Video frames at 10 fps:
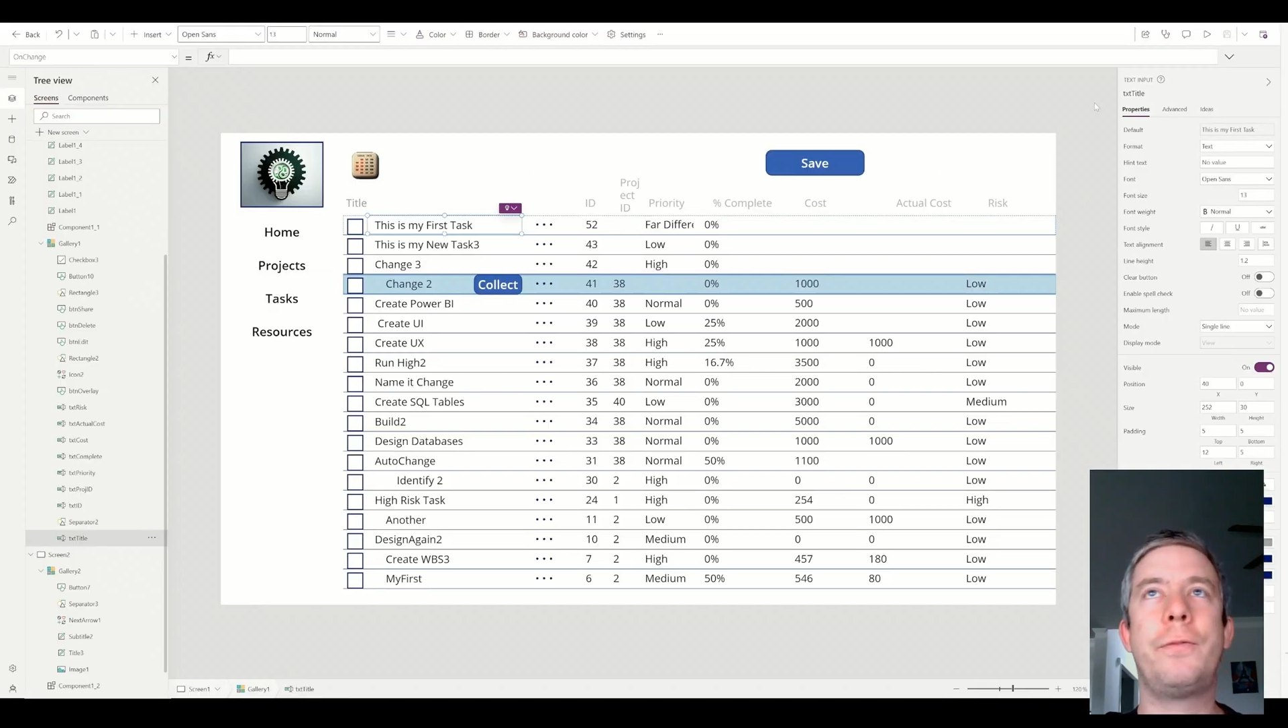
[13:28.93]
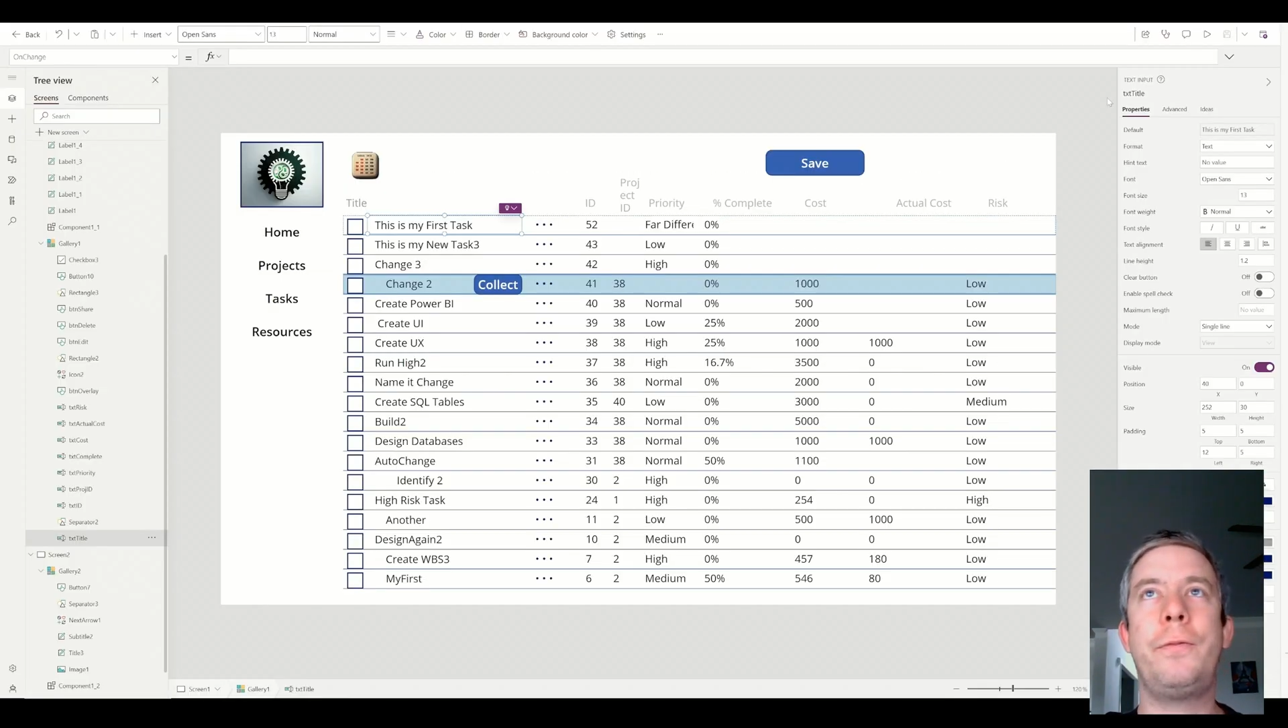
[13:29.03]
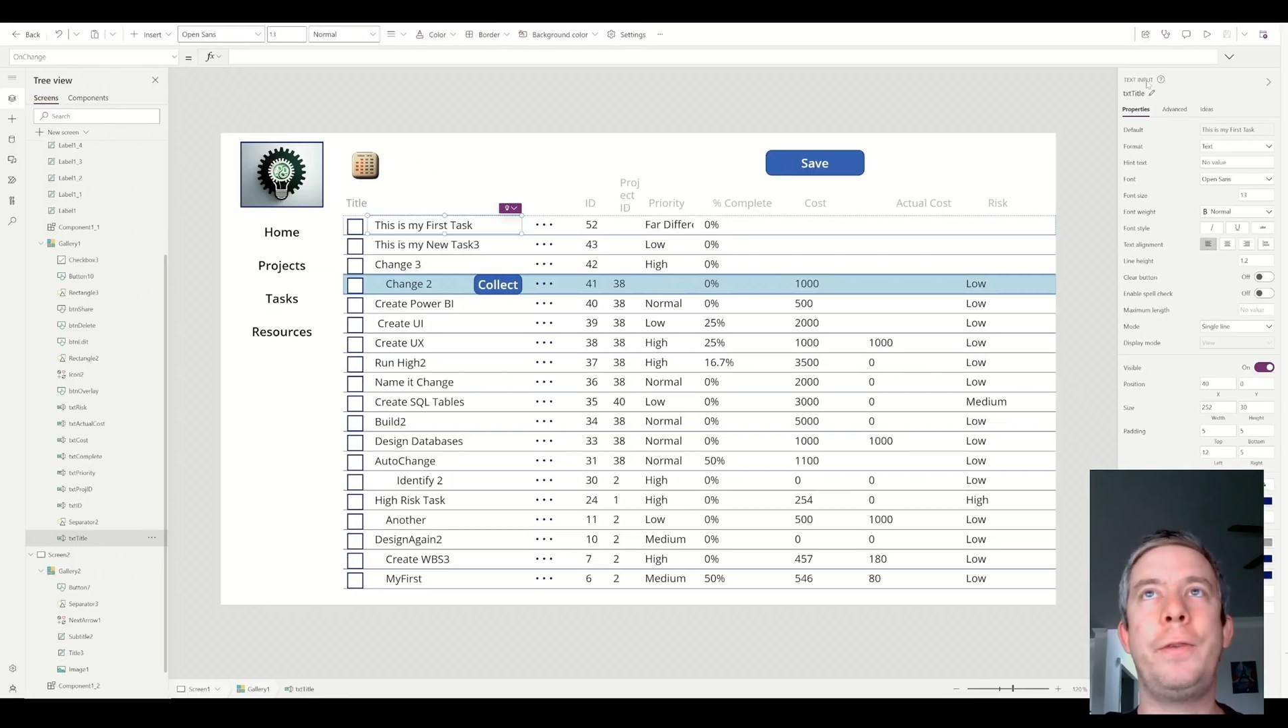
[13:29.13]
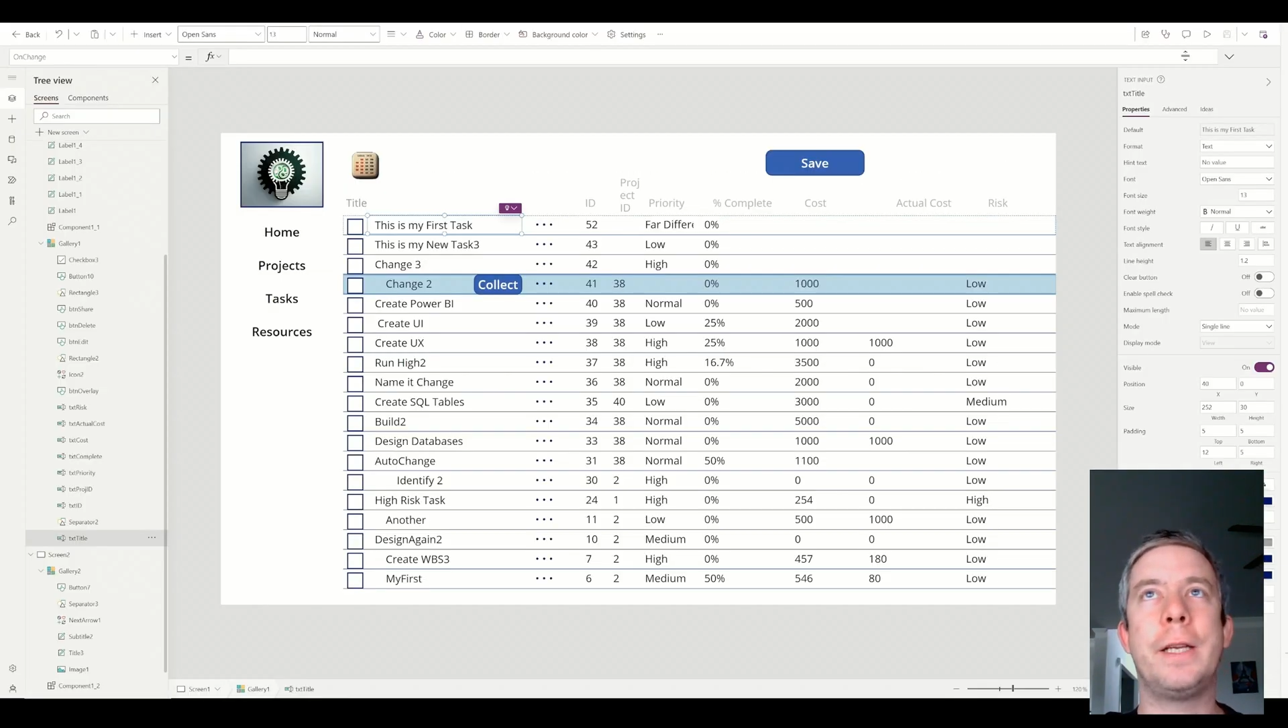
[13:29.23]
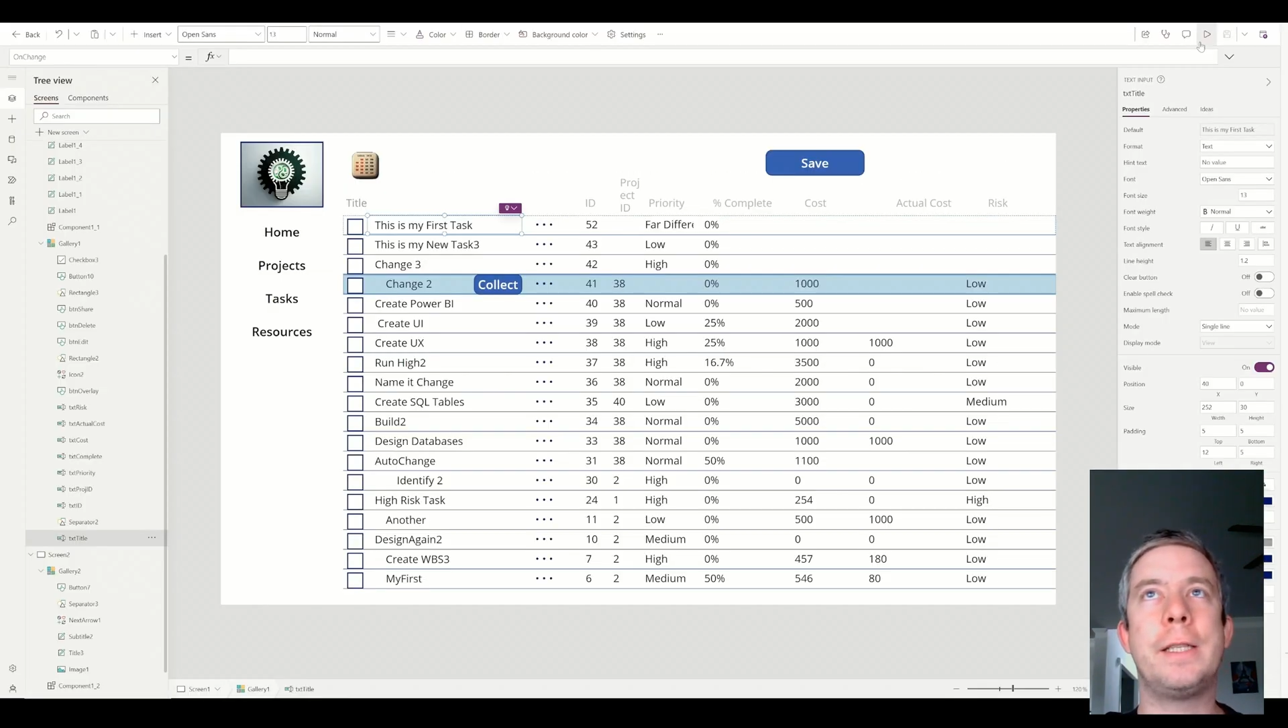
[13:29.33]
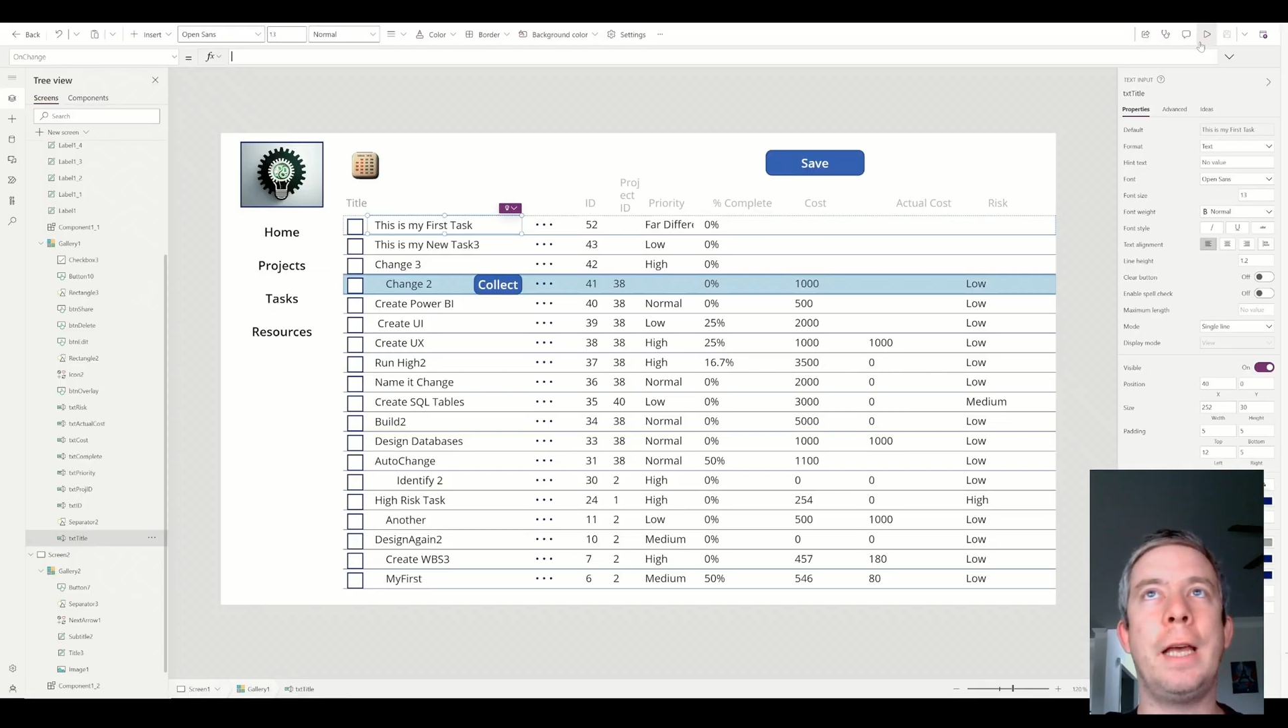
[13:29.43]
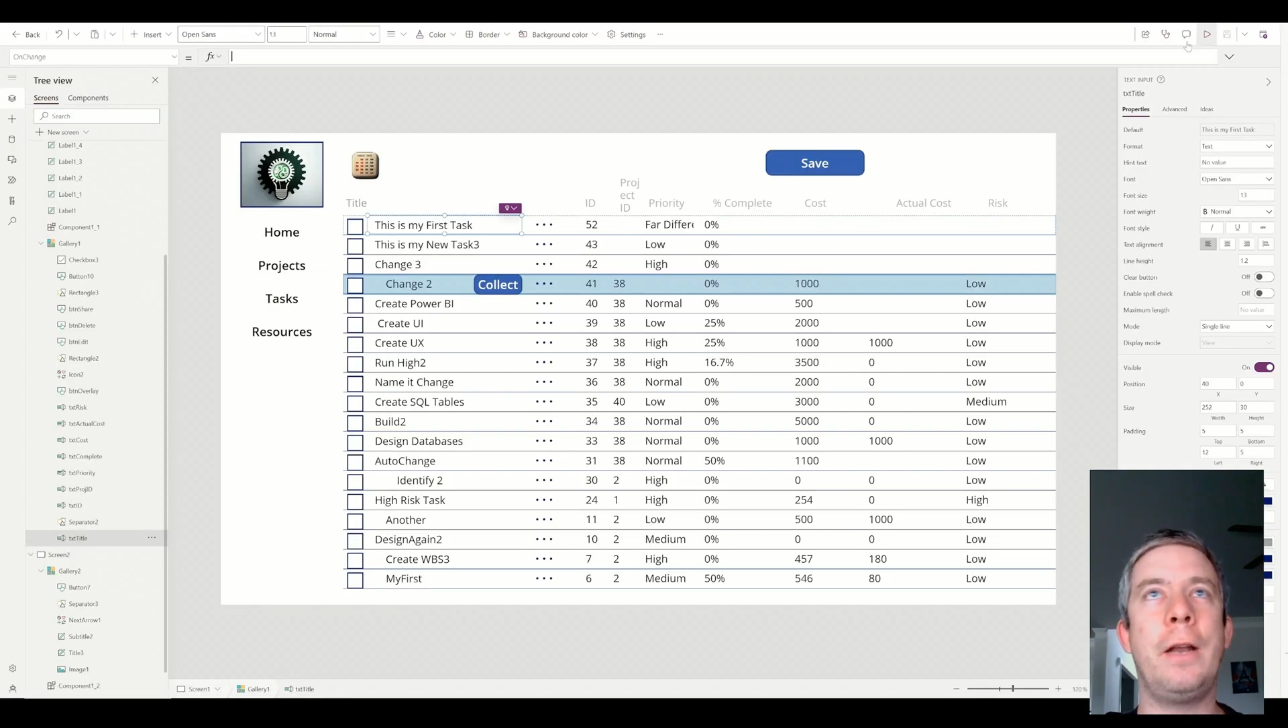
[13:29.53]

fix that.